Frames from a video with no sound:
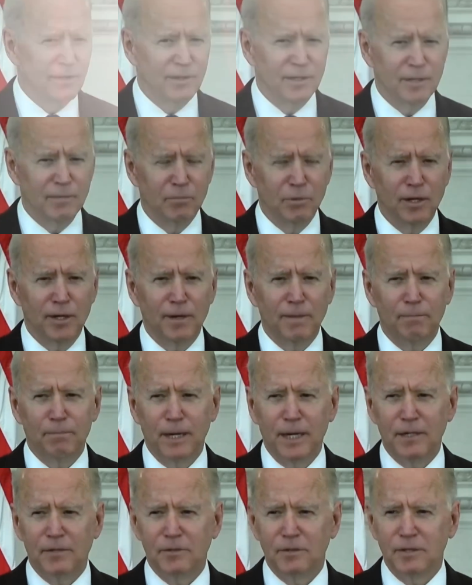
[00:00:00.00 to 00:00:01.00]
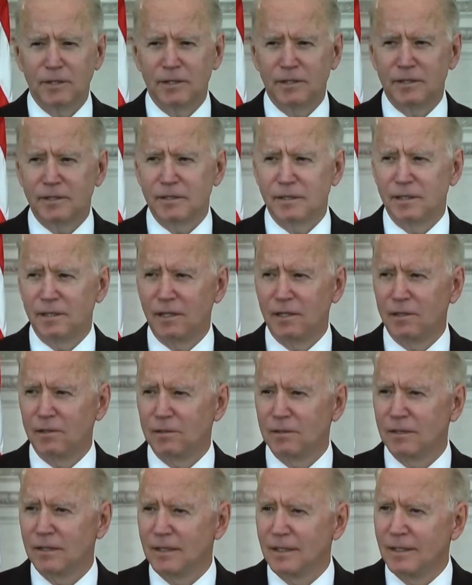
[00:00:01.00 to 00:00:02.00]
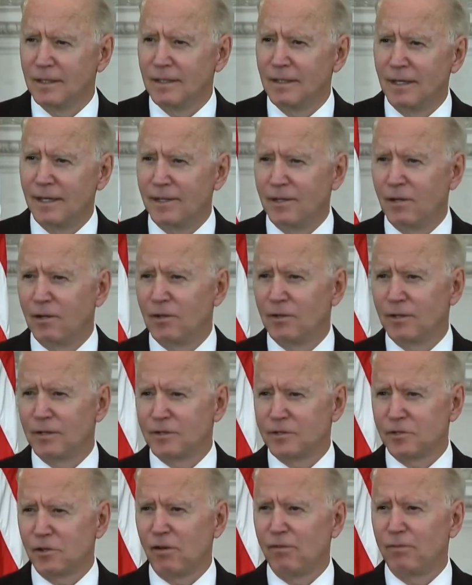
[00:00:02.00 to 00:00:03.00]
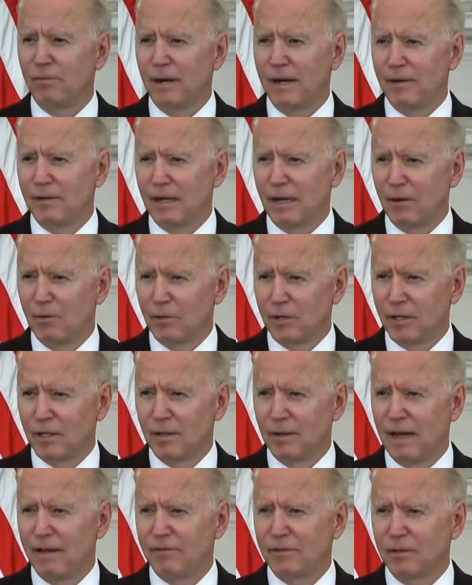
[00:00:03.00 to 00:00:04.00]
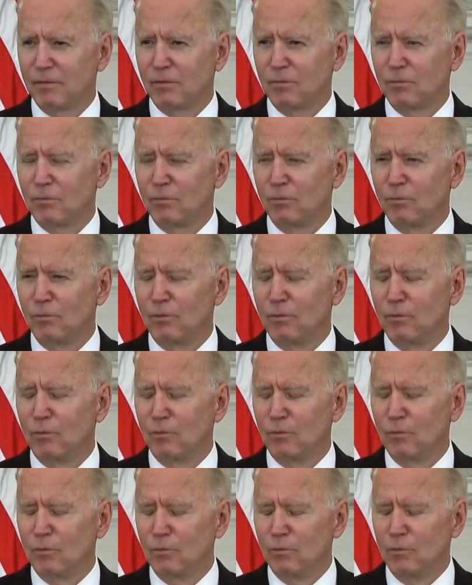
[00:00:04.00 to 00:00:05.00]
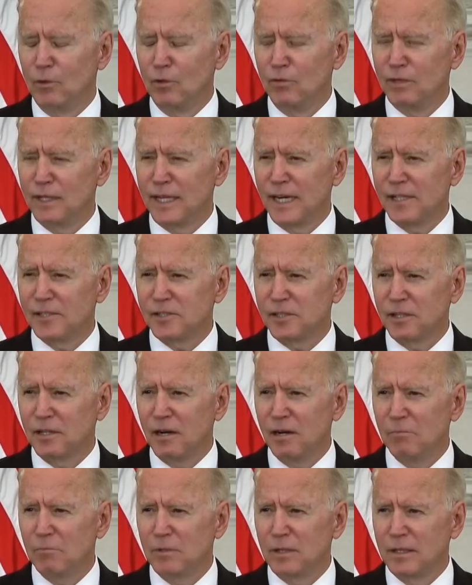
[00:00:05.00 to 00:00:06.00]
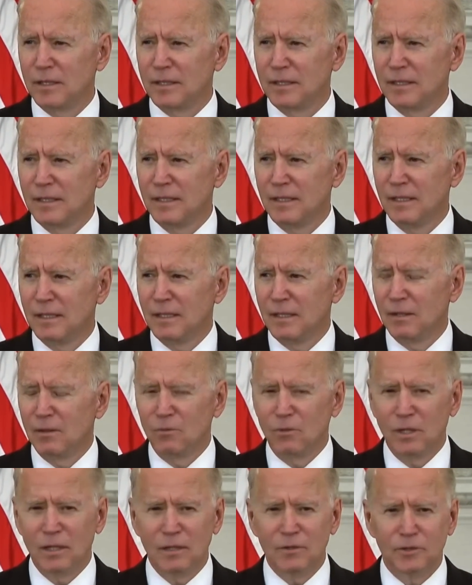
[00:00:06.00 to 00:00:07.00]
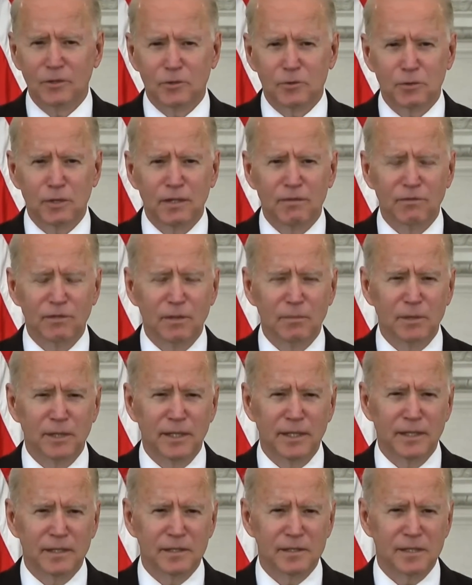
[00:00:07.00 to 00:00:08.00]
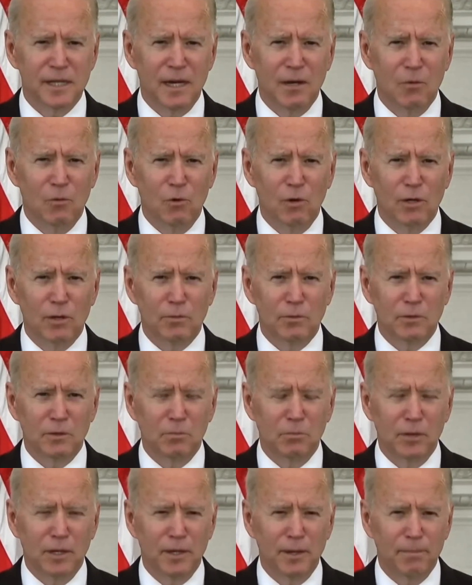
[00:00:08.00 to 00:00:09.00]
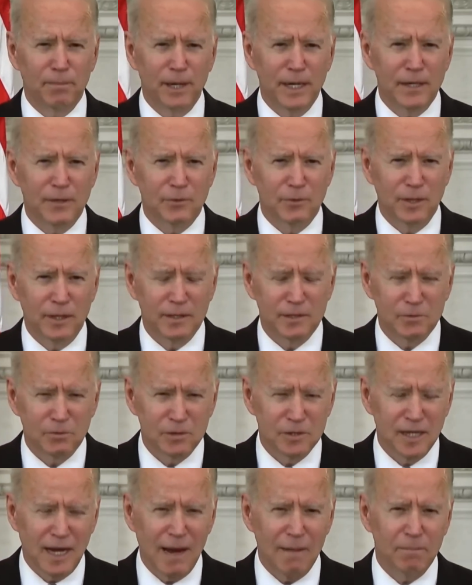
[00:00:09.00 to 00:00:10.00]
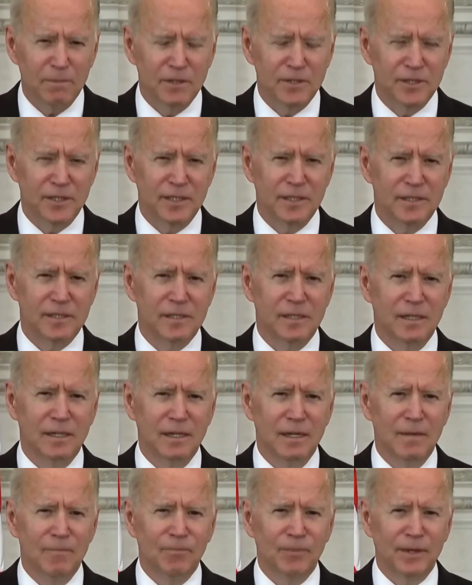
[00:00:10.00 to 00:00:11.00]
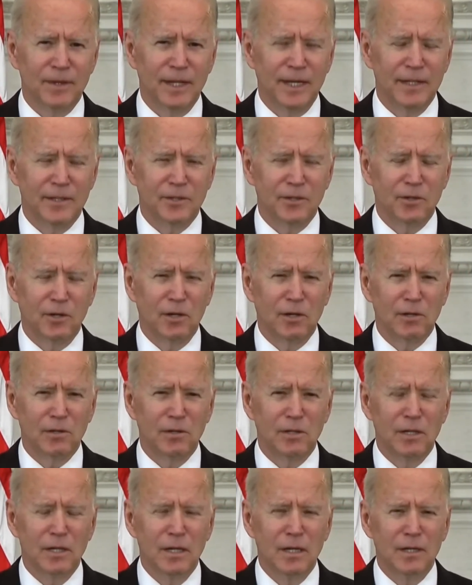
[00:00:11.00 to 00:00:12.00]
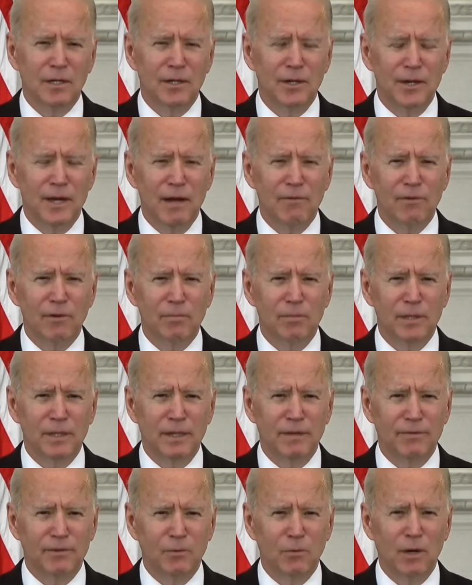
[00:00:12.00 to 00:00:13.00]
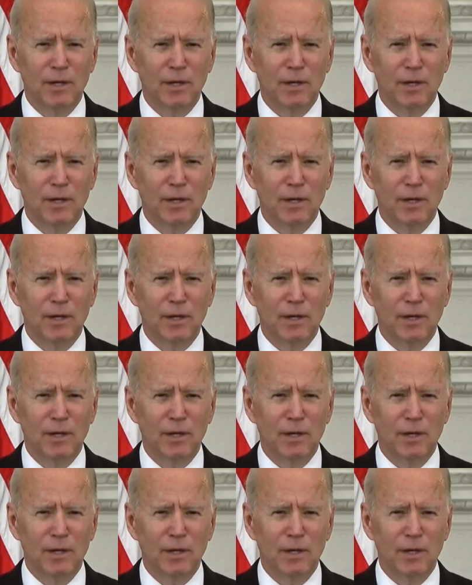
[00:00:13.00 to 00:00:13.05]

The Blood of Patriots, and all the stuff about how we're going to have to move against the government. Well, the Tree of Liberty is not water with the blood of patriots. What's happened is that there never been, if you